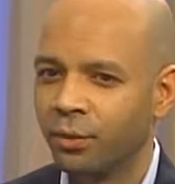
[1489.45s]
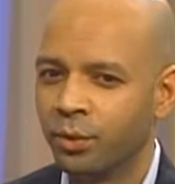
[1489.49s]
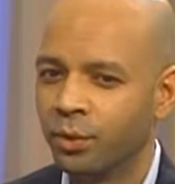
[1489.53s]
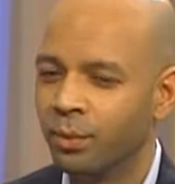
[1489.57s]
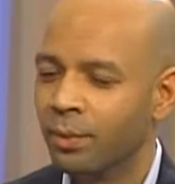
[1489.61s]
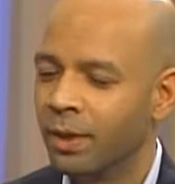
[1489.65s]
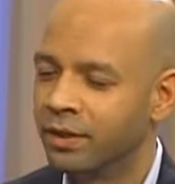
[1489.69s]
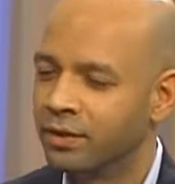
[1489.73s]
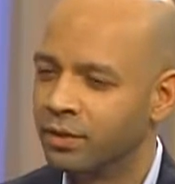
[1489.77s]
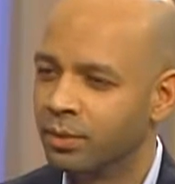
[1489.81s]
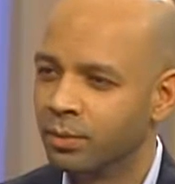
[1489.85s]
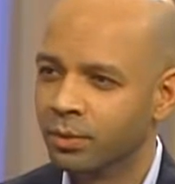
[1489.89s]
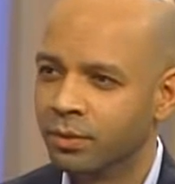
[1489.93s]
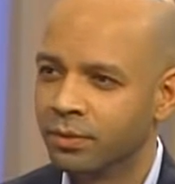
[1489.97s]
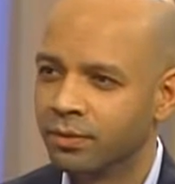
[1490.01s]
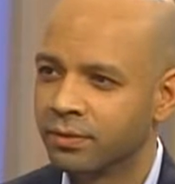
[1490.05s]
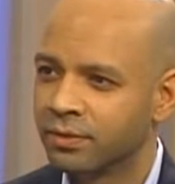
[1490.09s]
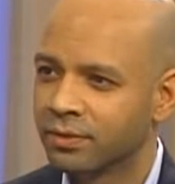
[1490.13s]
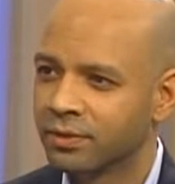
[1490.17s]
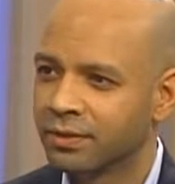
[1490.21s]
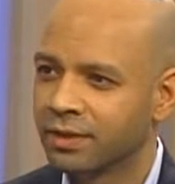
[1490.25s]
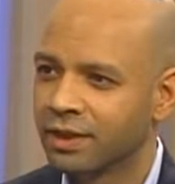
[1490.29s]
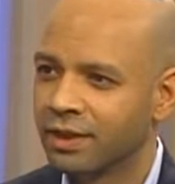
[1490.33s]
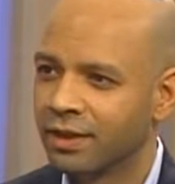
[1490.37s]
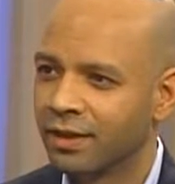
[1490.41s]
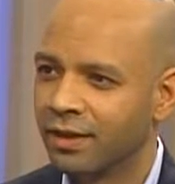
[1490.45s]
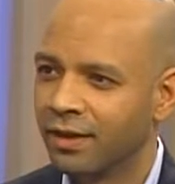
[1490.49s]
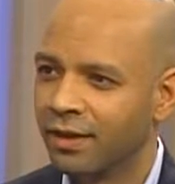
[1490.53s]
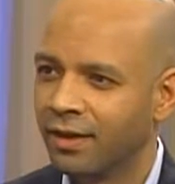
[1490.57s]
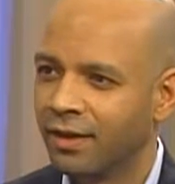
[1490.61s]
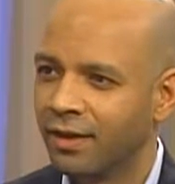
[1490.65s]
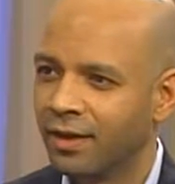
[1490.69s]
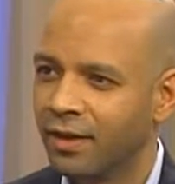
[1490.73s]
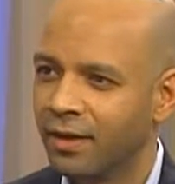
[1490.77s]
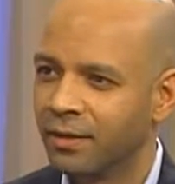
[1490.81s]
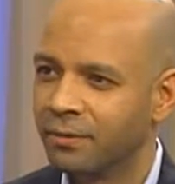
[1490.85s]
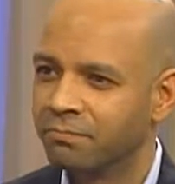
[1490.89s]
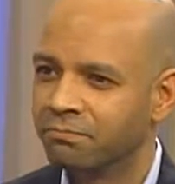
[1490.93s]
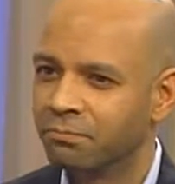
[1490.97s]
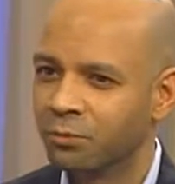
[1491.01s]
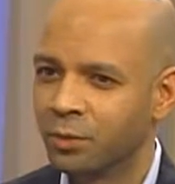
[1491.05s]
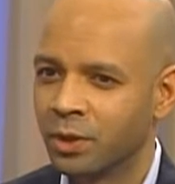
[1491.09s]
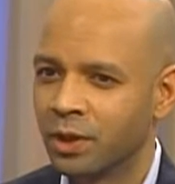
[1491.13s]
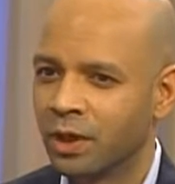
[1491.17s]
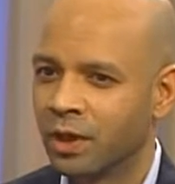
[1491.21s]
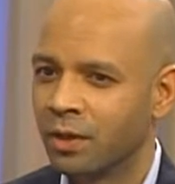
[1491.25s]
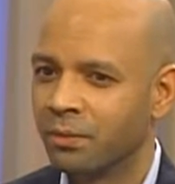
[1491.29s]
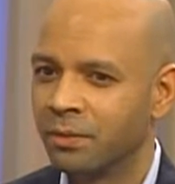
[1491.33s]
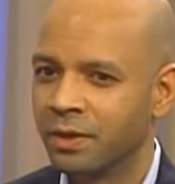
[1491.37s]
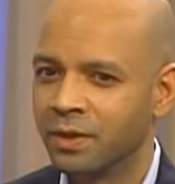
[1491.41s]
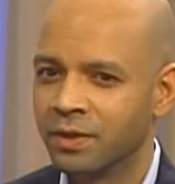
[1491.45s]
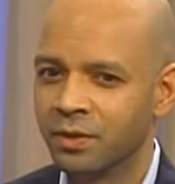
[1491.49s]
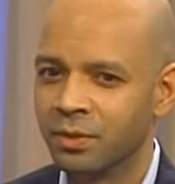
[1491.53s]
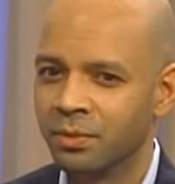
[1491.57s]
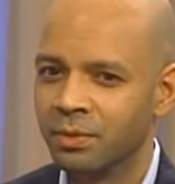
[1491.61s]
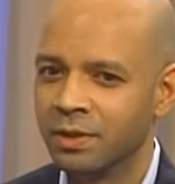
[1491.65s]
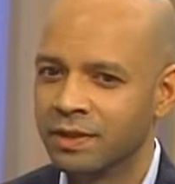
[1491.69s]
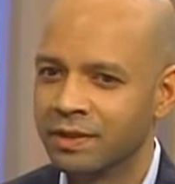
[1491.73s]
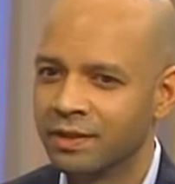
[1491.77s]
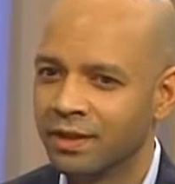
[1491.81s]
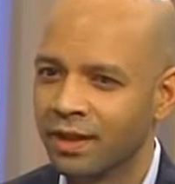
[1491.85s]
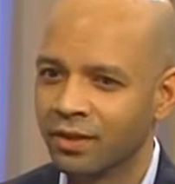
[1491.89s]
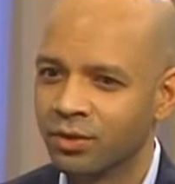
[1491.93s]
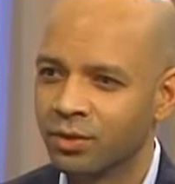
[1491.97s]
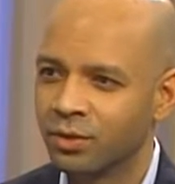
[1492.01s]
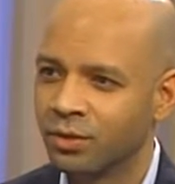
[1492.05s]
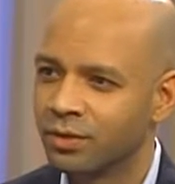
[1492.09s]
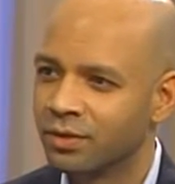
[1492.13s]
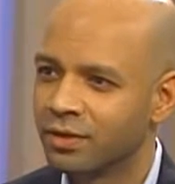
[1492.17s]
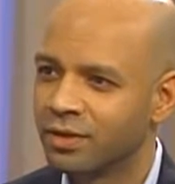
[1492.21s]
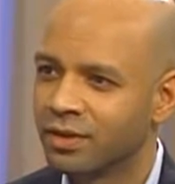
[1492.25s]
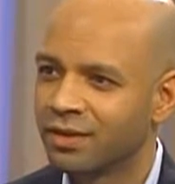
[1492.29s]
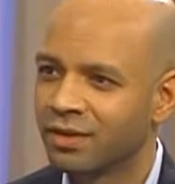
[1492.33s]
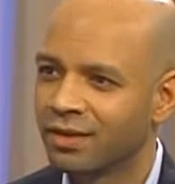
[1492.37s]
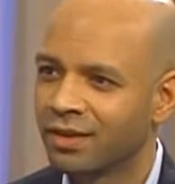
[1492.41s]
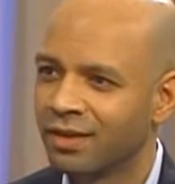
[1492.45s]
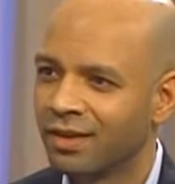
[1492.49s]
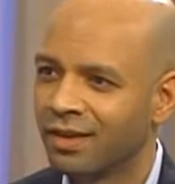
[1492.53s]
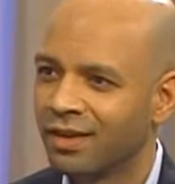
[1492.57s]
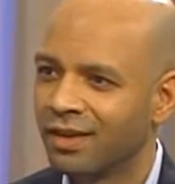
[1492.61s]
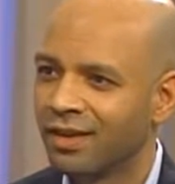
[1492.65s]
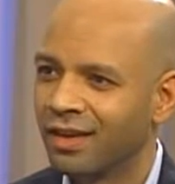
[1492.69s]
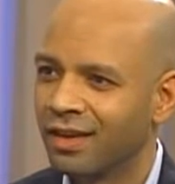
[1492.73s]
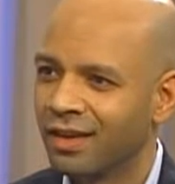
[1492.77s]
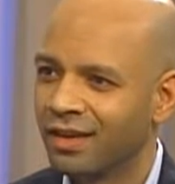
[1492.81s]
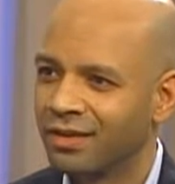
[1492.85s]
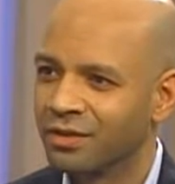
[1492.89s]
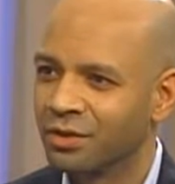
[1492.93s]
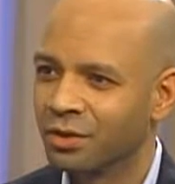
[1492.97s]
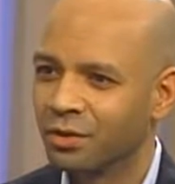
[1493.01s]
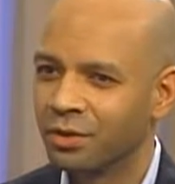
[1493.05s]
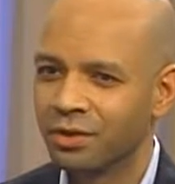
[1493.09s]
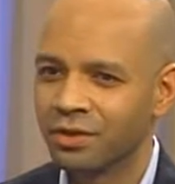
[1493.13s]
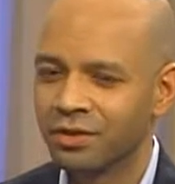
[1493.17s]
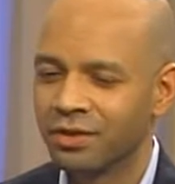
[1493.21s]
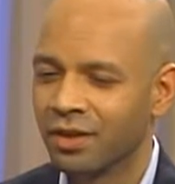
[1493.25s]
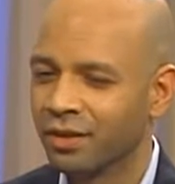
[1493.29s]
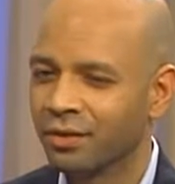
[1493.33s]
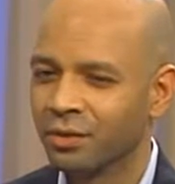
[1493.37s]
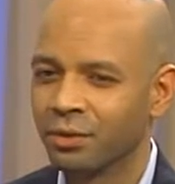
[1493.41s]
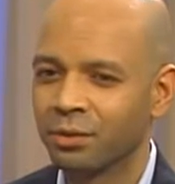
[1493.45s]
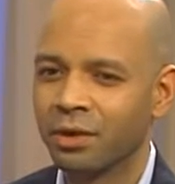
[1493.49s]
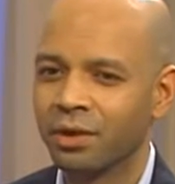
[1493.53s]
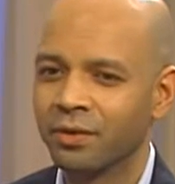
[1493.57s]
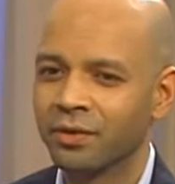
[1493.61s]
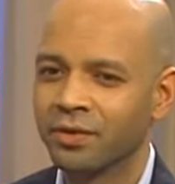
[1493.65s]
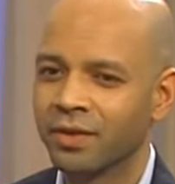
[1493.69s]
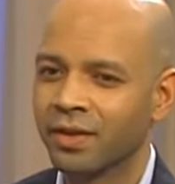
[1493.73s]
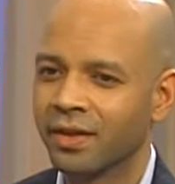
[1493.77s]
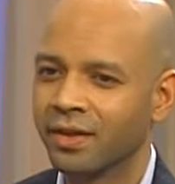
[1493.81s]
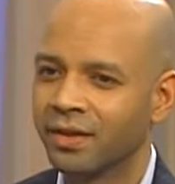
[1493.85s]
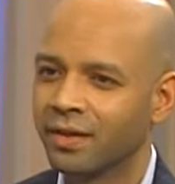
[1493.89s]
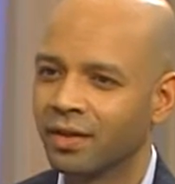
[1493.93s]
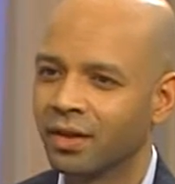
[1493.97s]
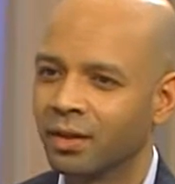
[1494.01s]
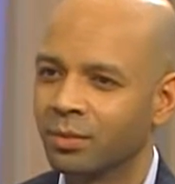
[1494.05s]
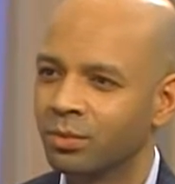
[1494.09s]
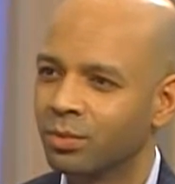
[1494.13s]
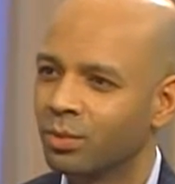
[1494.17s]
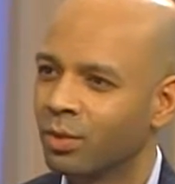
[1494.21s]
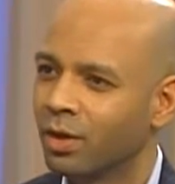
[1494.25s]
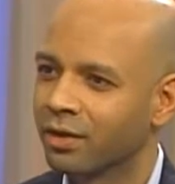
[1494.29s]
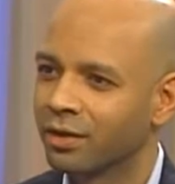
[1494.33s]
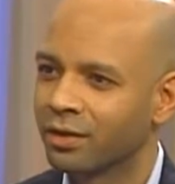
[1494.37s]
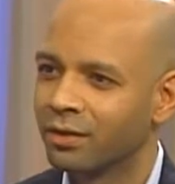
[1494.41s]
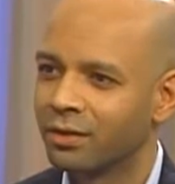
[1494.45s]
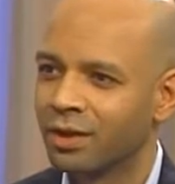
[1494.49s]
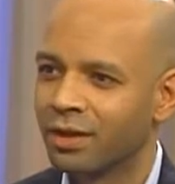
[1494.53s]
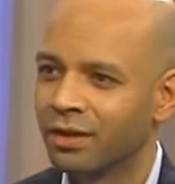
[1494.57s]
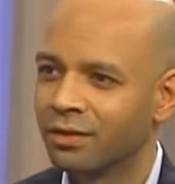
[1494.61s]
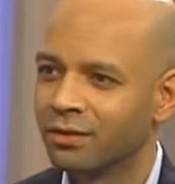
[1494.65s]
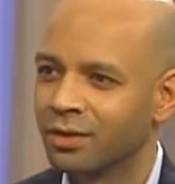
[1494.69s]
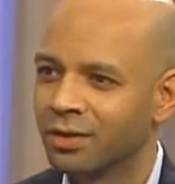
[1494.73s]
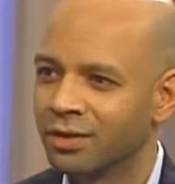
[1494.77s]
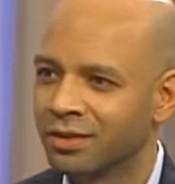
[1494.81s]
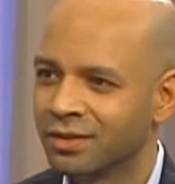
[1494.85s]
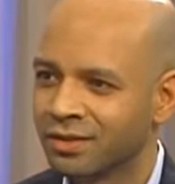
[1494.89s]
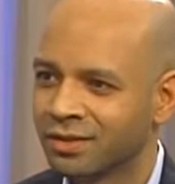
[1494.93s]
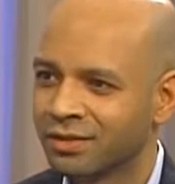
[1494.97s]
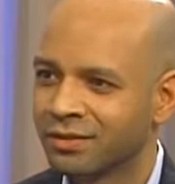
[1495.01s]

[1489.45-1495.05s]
We're meant to move. We're not meant to be statues. And so there's nothing wrong with getting up, walking around.